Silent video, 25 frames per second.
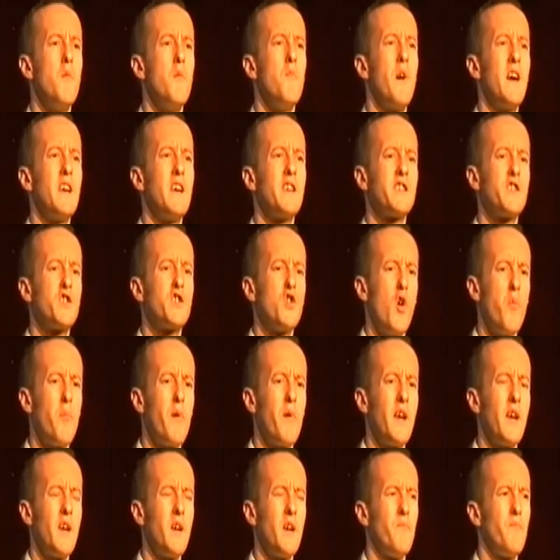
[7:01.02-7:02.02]
And by
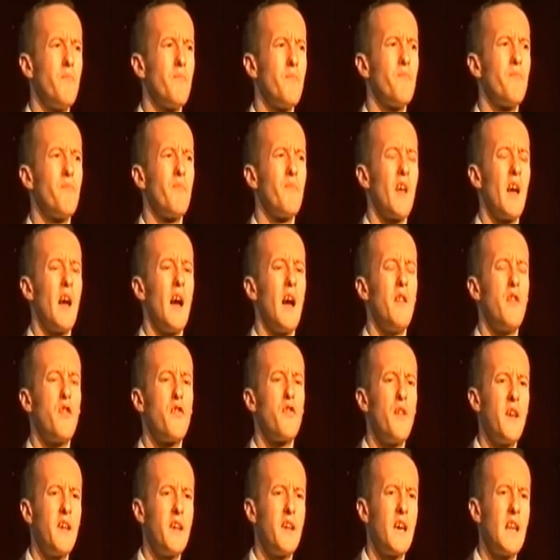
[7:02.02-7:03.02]
stopping and
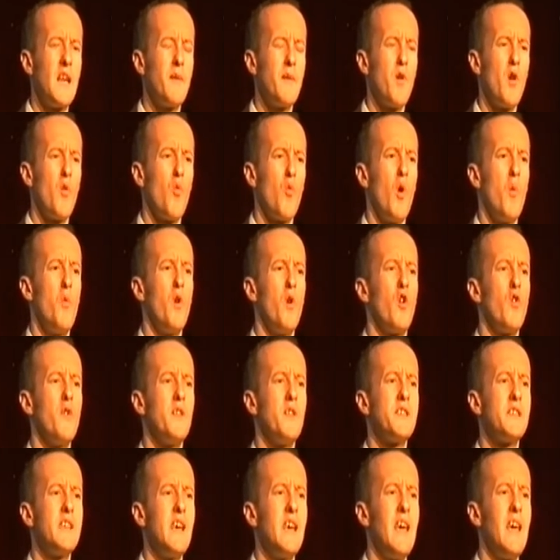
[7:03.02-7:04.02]
thinking about what we're going
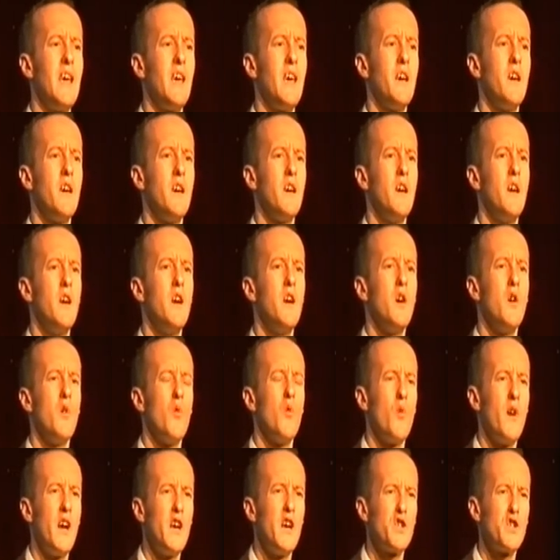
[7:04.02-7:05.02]
to say,
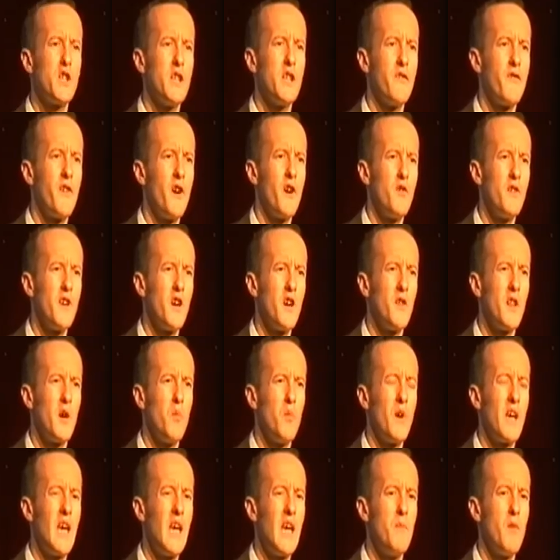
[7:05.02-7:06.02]
we actually found out
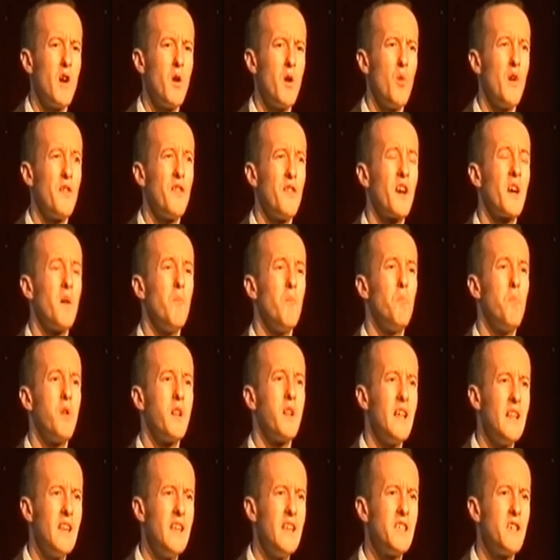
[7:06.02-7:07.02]
that we came out with a
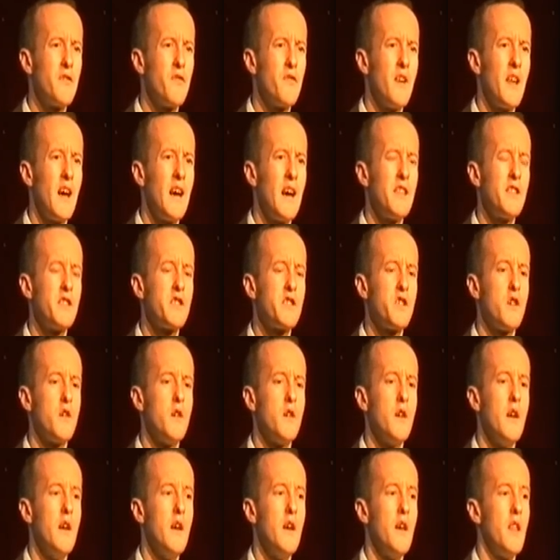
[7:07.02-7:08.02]
completely different answer
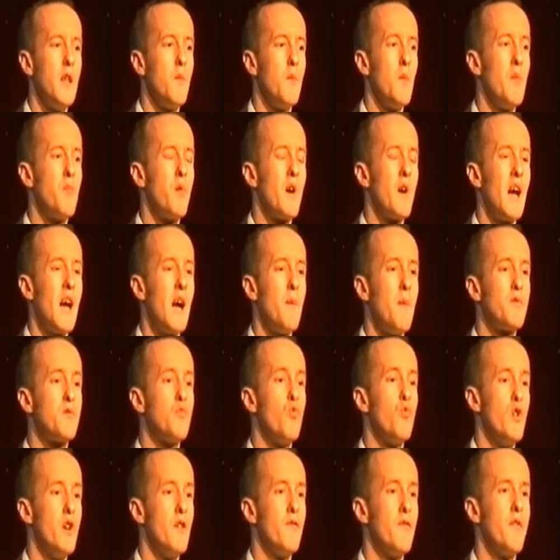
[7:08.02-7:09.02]
than we perhaps
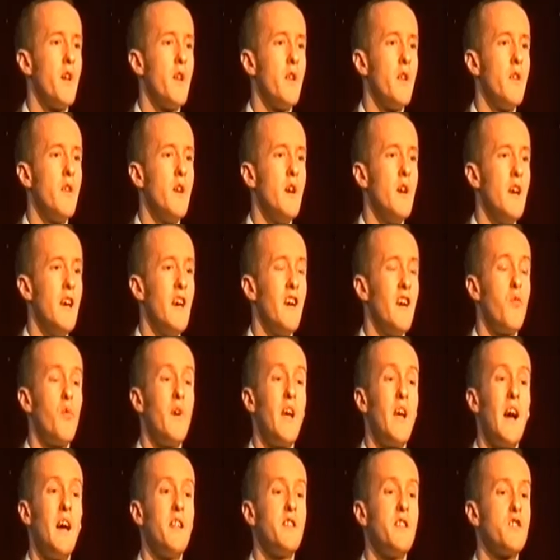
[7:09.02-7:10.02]
would have done if
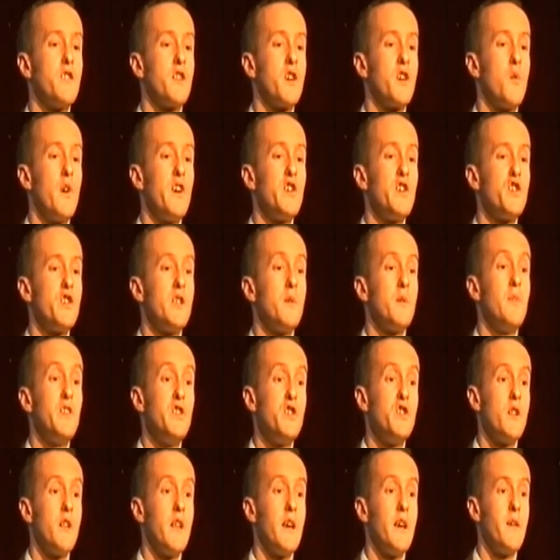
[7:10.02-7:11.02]
we answered the question
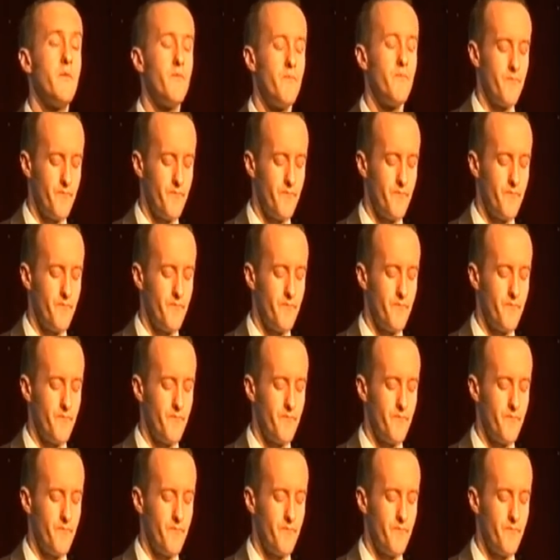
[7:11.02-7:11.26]
immediately.